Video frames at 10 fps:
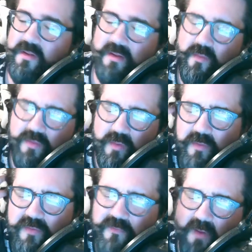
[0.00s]
I was
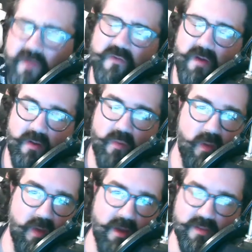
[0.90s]
almost frustrated while
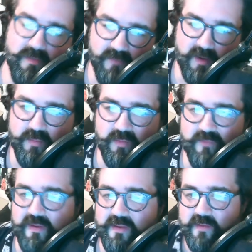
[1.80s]
watching the fucking movie
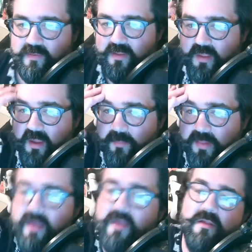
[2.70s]
because I was just like,
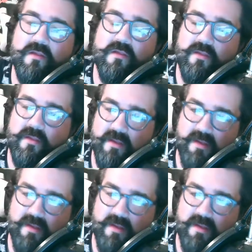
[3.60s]
please,